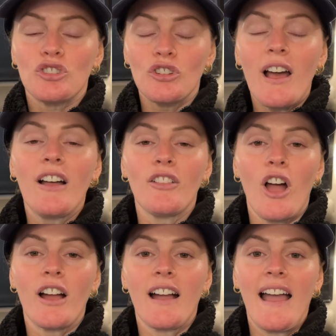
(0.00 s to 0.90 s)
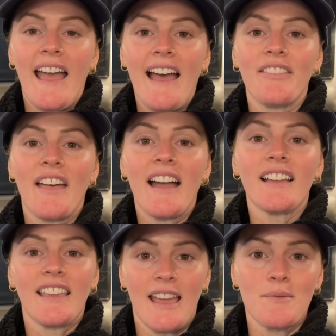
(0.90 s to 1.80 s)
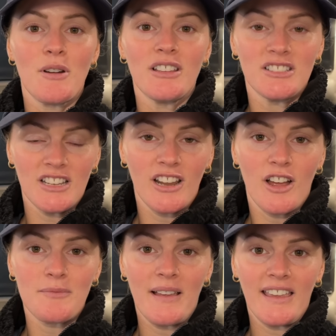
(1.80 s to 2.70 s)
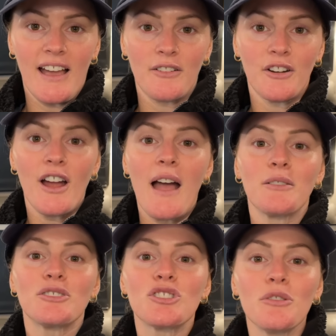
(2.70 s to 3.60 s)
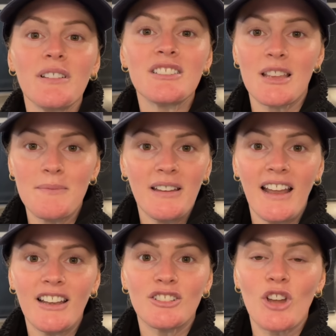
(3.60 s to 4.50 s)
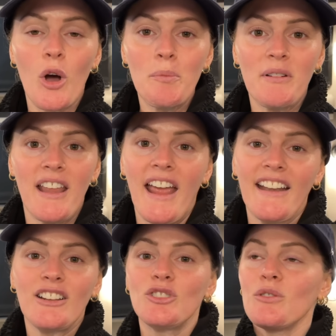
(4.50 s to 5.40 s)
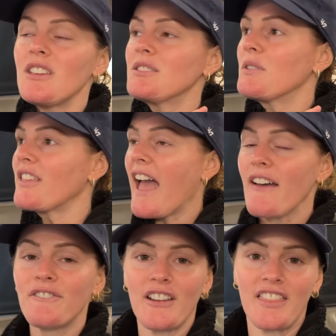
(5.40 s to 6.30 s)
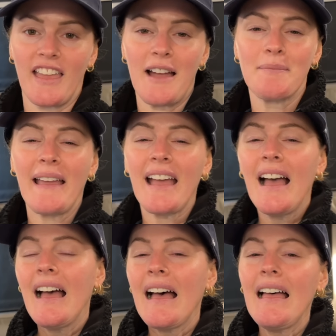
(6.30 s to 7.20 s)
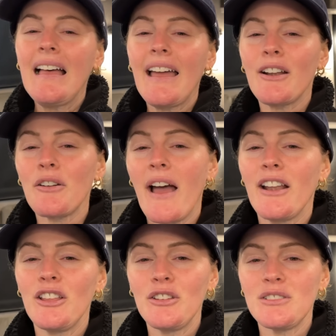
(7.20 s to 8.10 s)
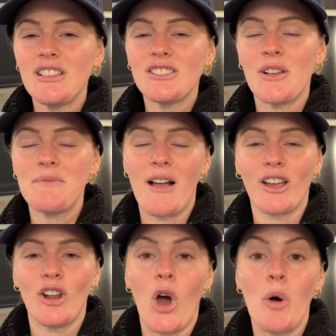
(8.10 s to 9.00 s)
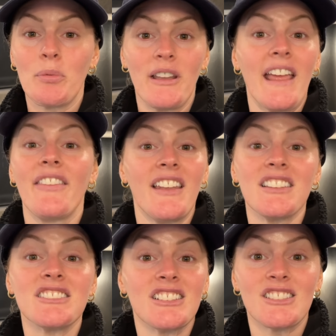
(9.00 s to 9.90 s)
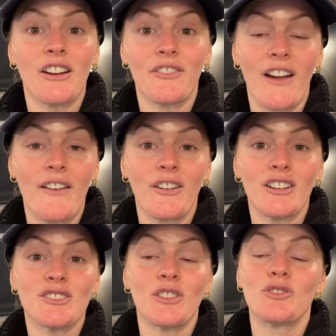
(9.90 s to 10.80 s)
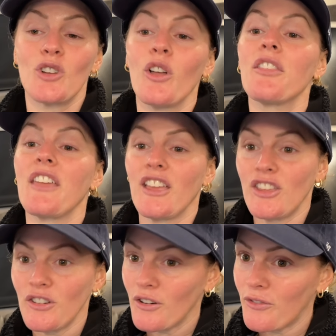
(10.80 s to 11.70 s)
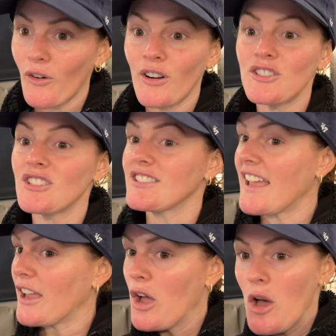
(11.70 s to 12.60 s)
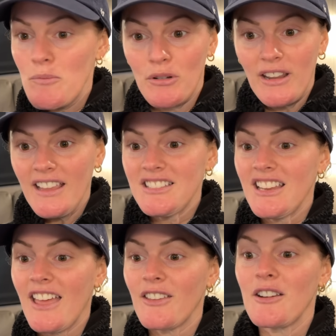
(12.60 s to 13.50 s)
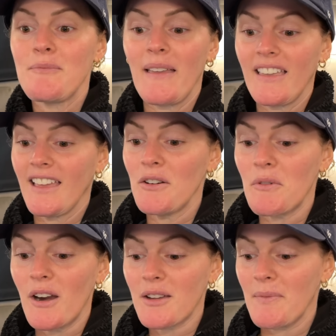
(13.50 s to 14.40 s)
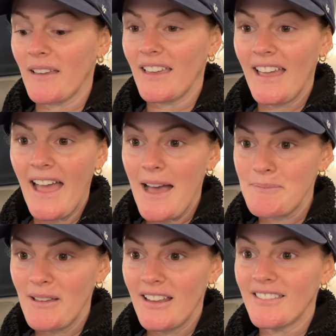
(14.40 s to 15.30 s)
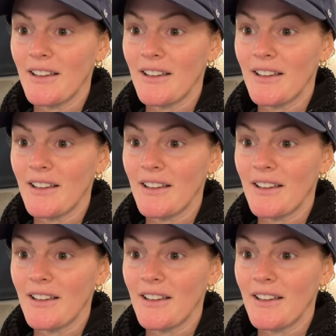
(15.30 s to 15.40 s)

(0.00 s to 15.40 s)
Do you know how long I had that camera sitting on my counter? I was too intimidated to open it. And I do this with everything. I'm like, oh, I don't know how to use it, so I'm not going to open it. And then it sits there forever. So Joel, thank you for just like putting it together, making it work, making it happen.